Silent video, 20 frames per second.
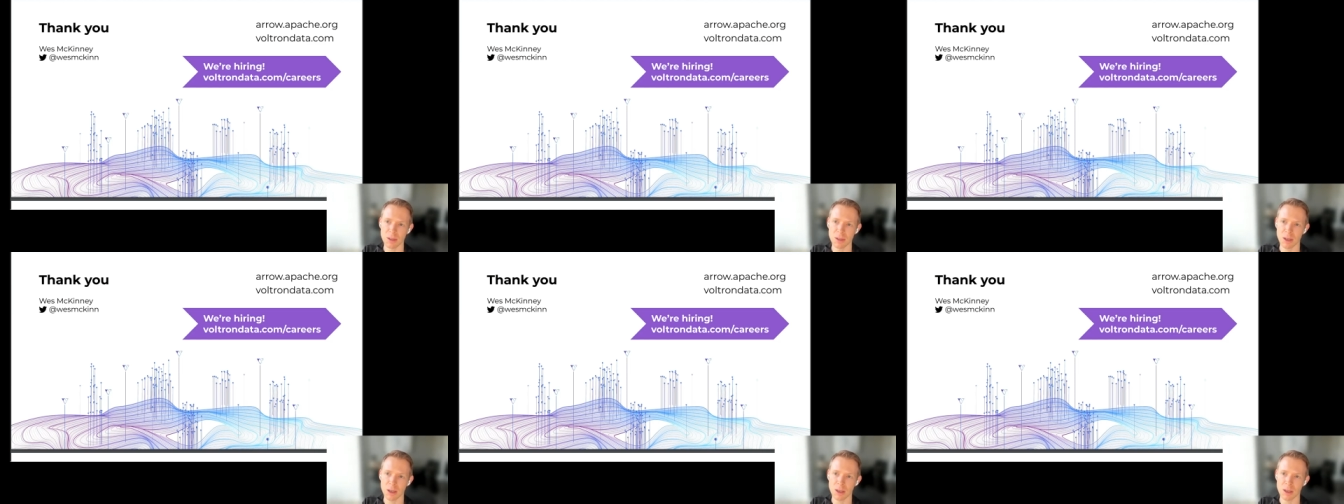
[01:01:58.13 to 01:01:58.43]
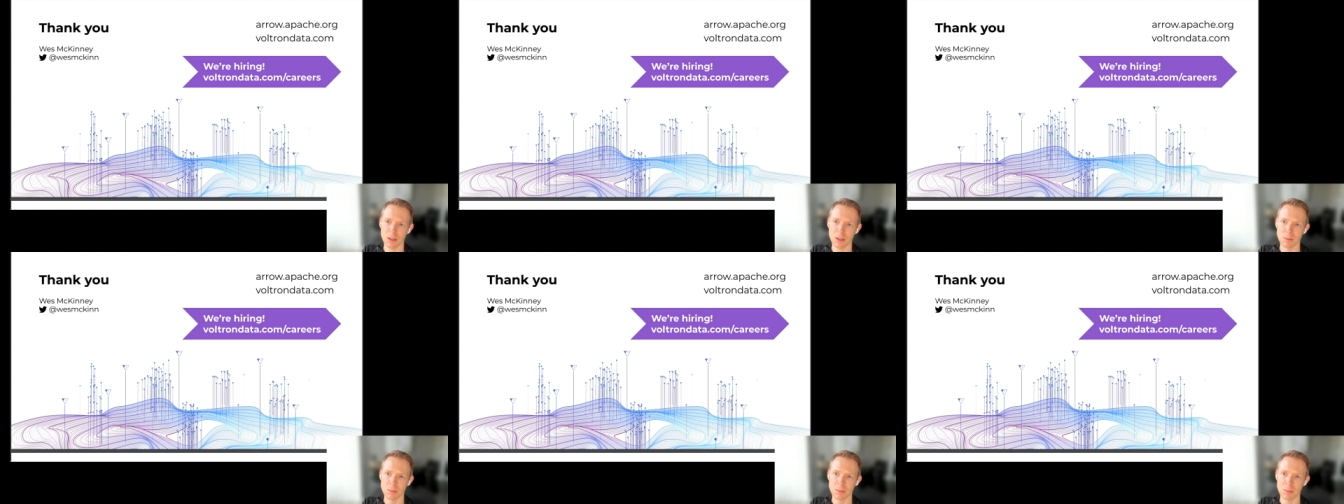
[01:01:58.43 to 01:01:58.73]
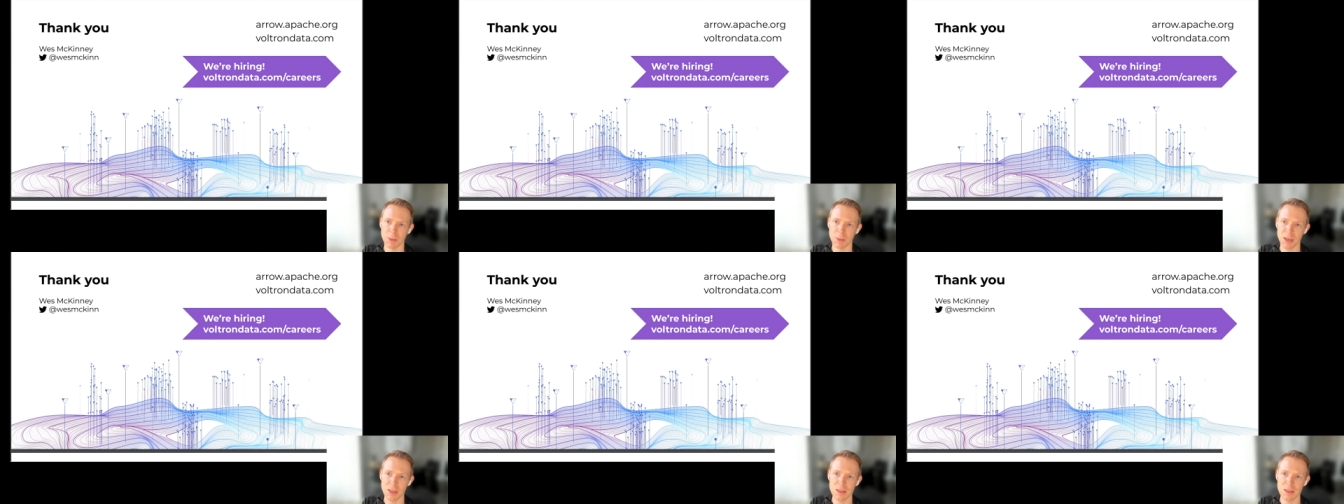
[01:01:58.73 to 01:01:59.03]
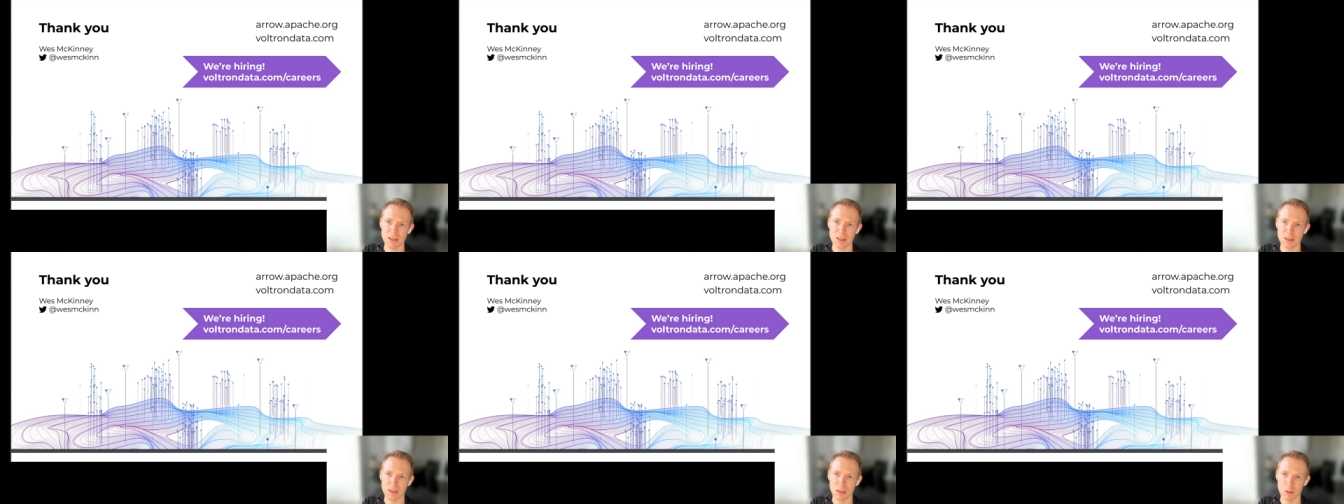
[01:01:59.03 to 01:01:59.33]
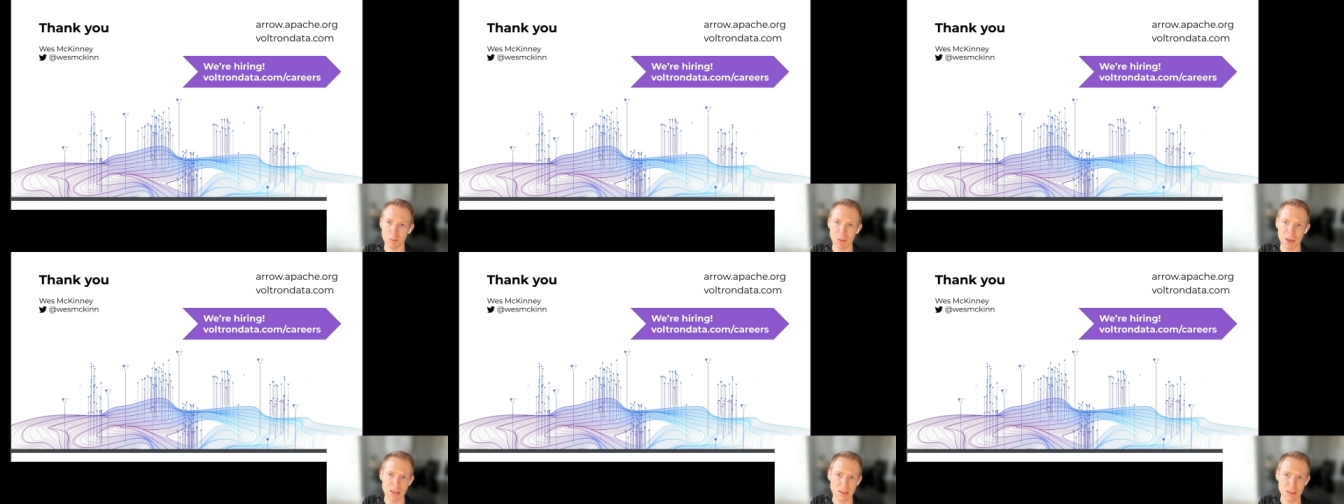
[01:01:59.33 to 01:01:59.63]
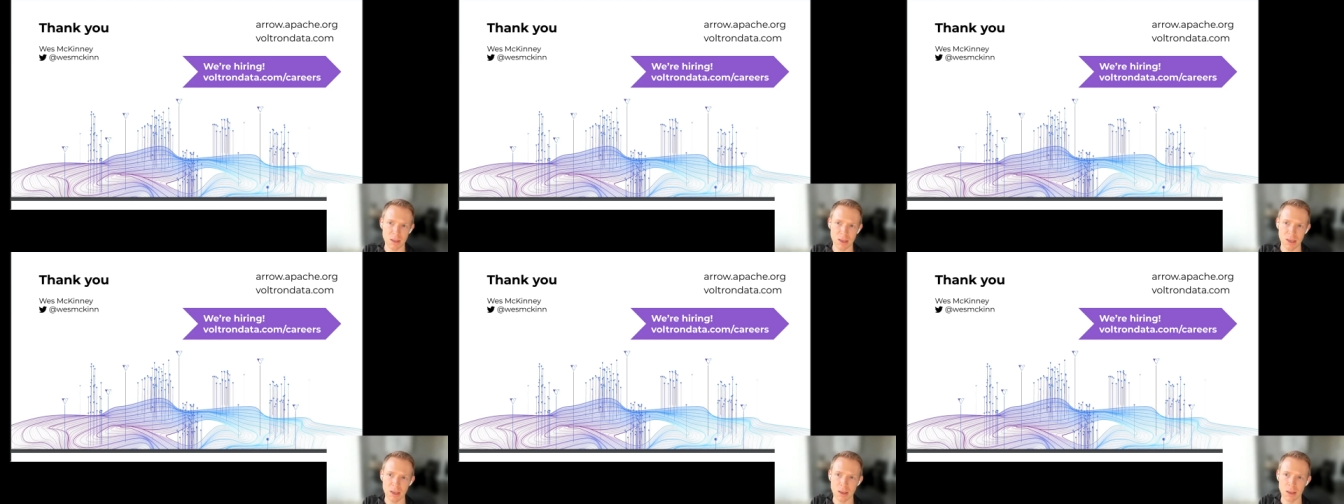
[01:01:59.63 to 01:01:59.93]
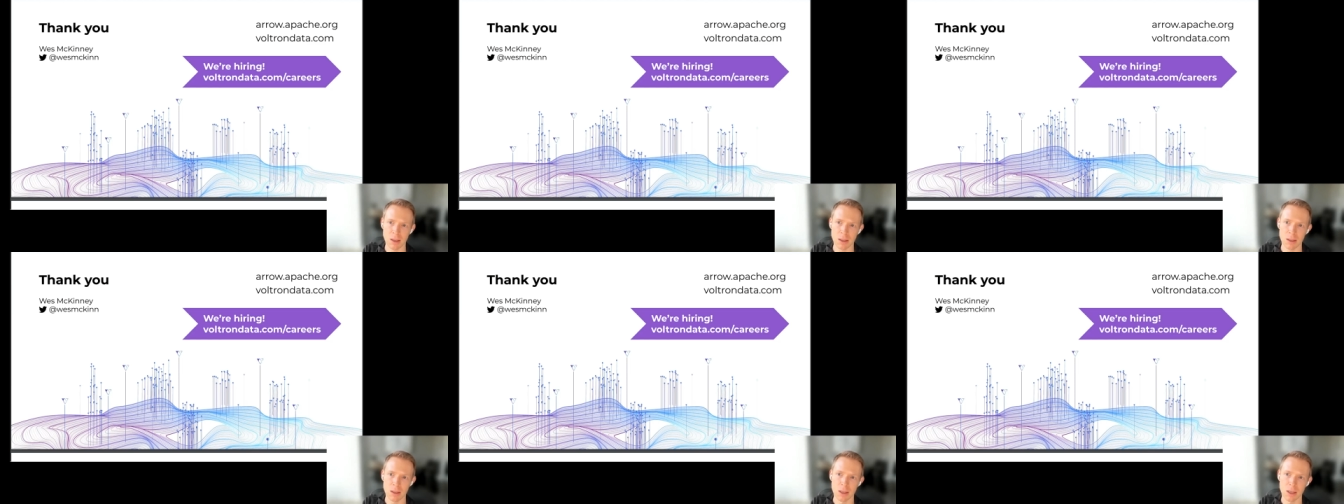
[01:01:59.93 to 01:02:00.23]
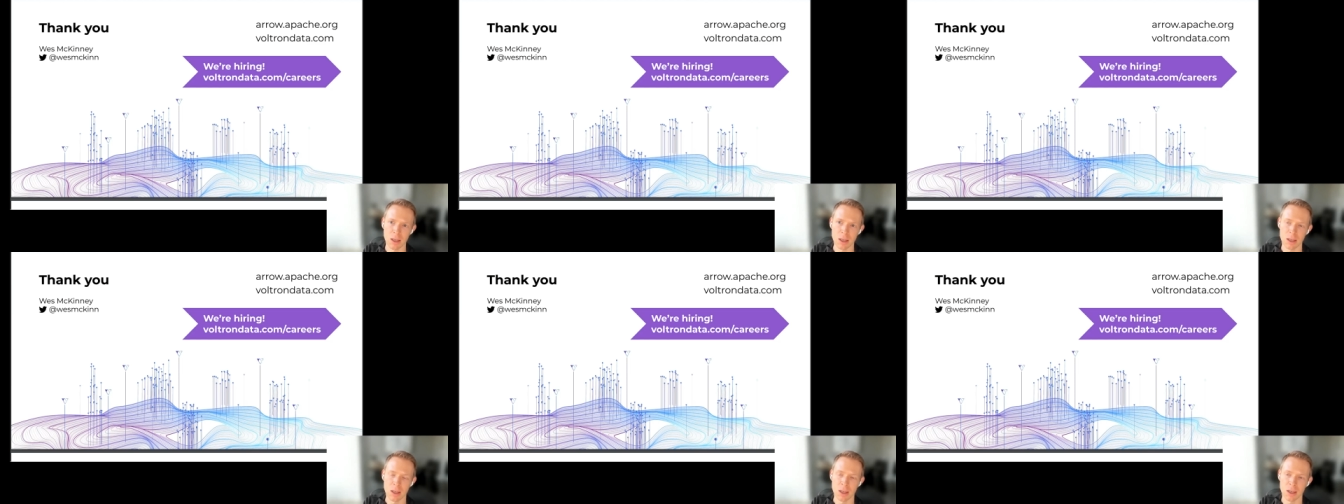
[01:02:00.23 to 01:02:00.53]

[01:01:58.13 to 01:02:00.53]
um, based you know based on Arrow,